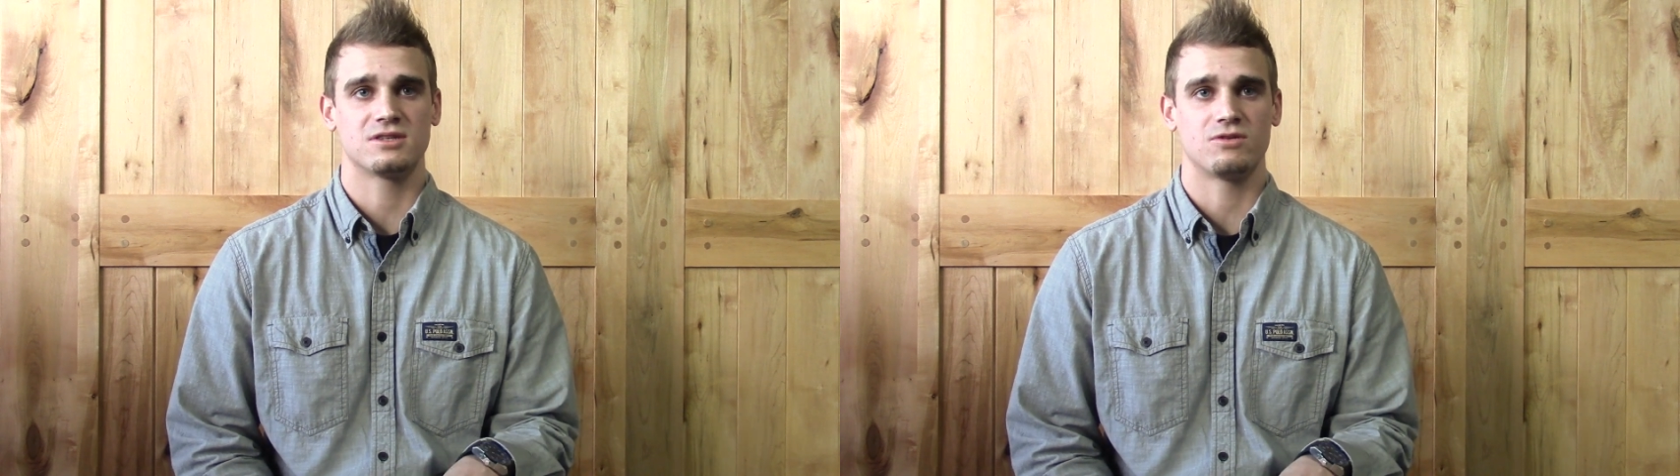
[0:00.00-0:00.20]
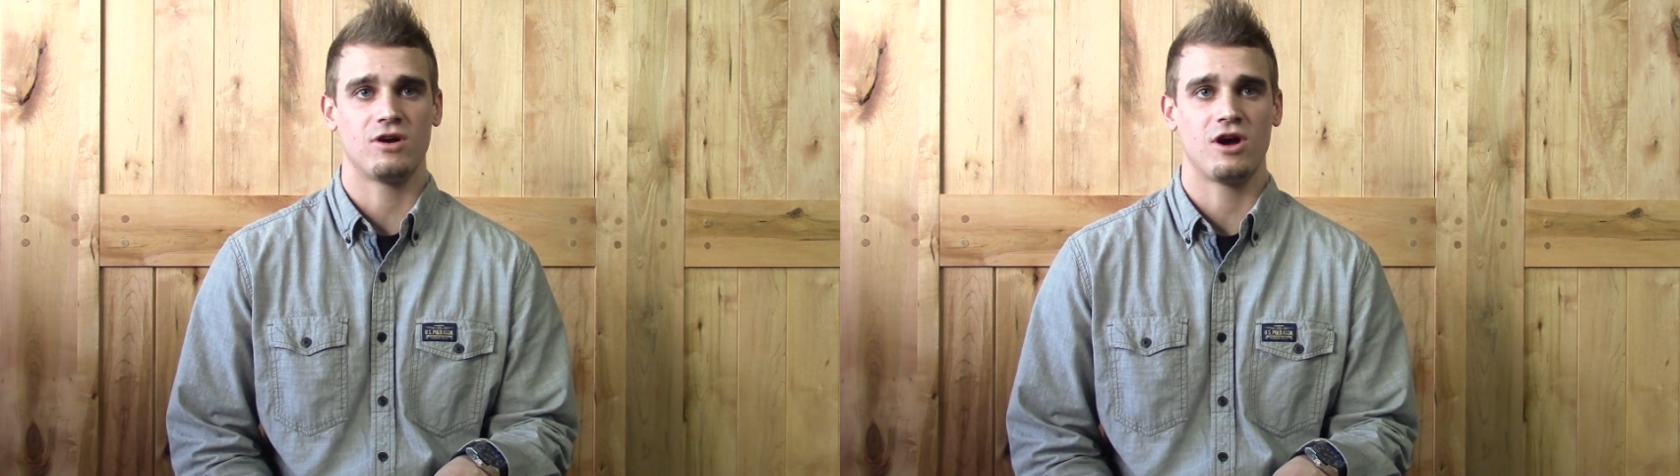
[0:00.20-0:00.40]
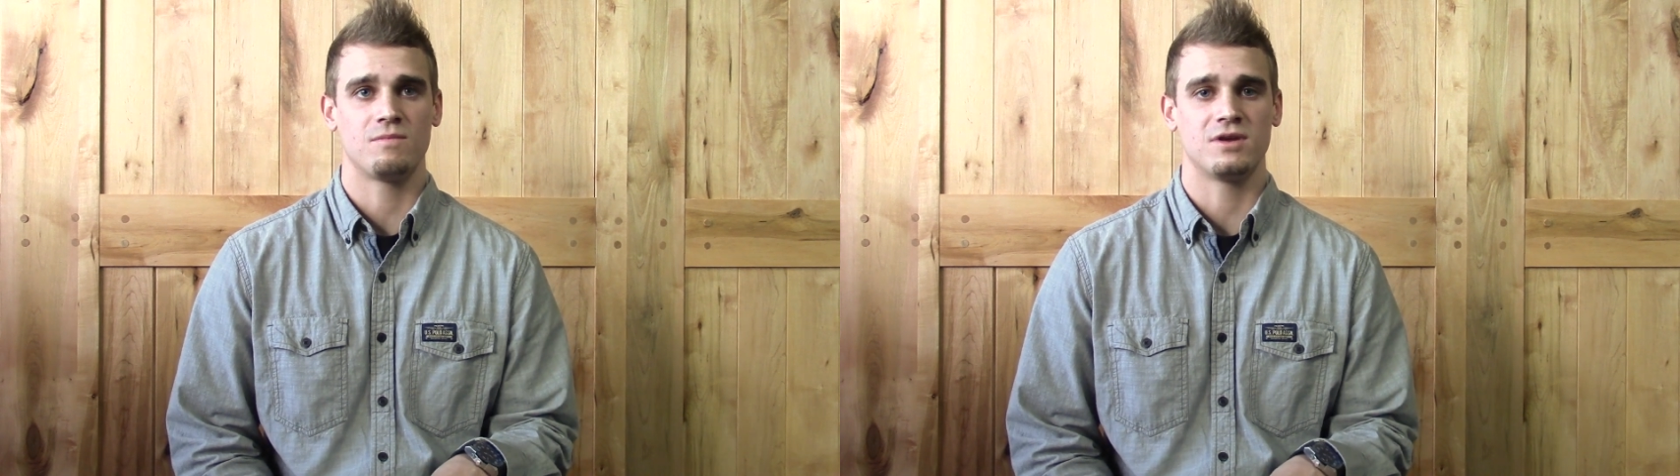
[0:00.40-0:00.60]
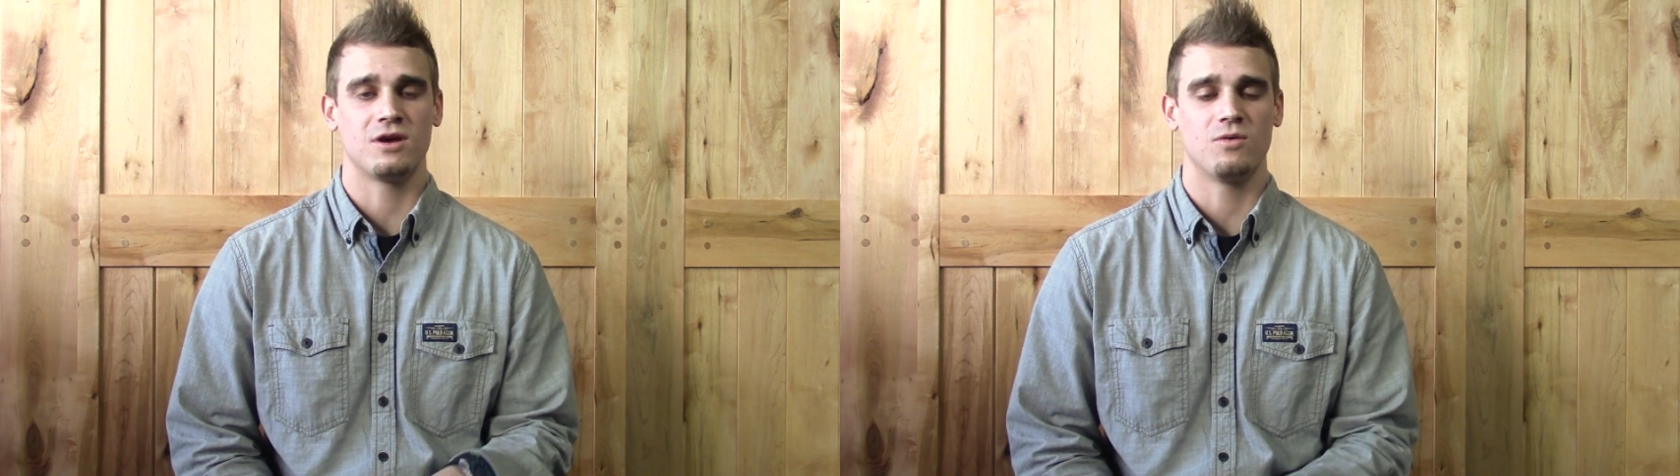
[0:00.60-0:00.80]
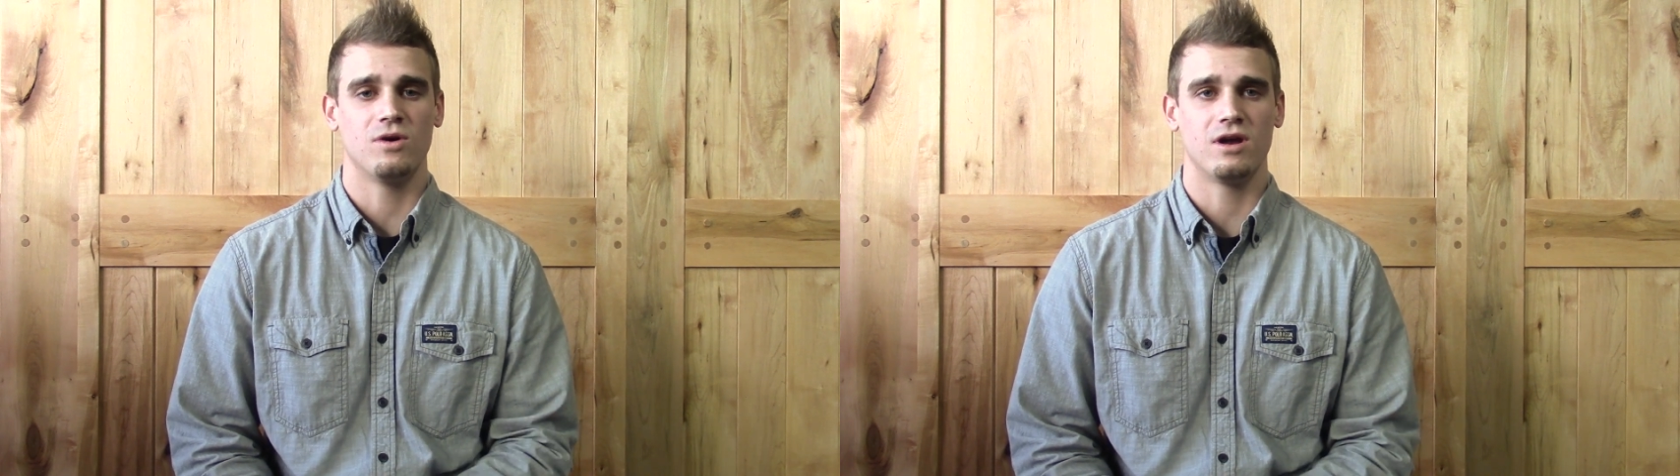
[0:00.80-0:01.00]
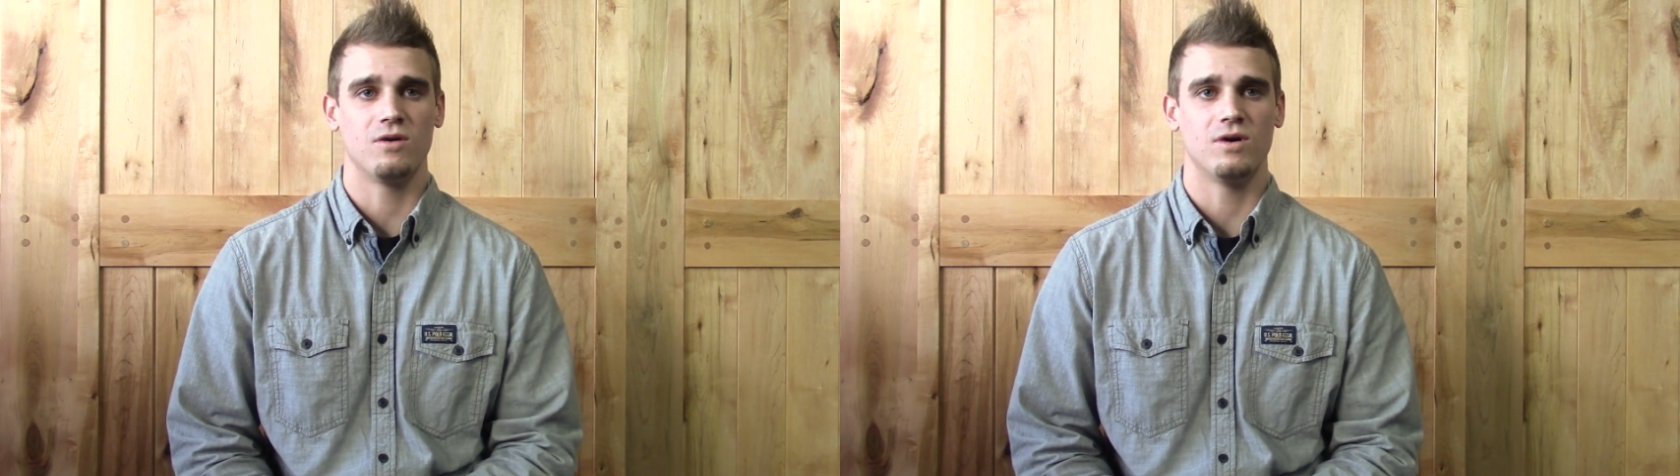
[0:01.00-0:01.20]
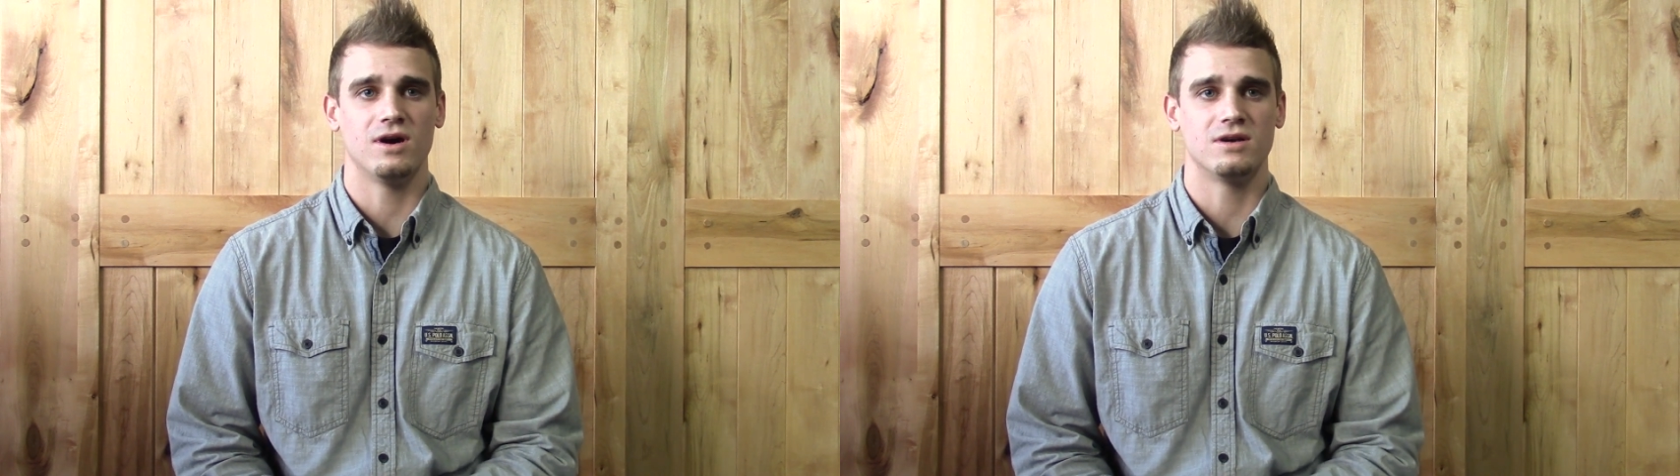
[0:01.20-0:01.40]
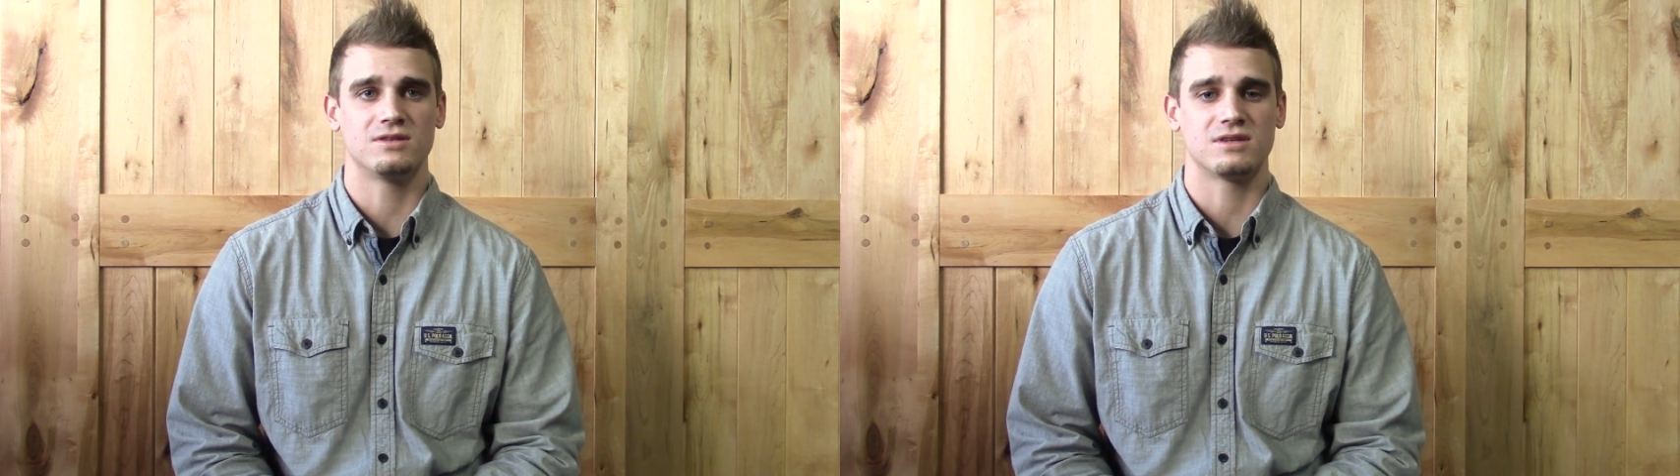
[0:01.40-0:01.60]
around me and what it
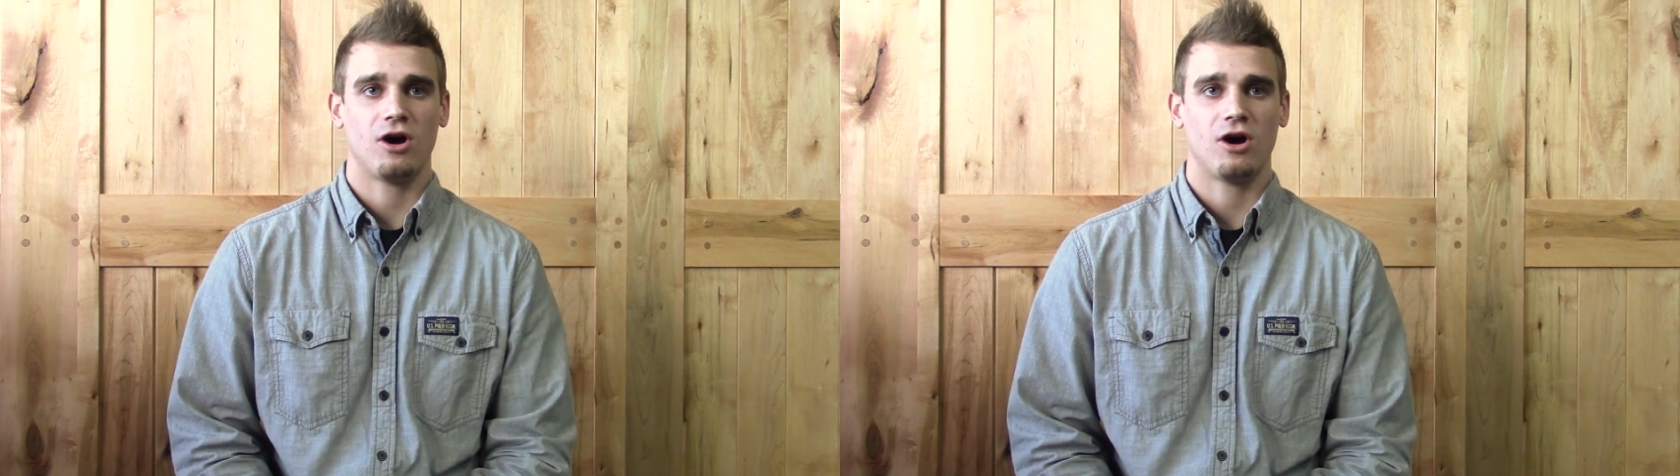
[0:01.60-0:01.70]
was,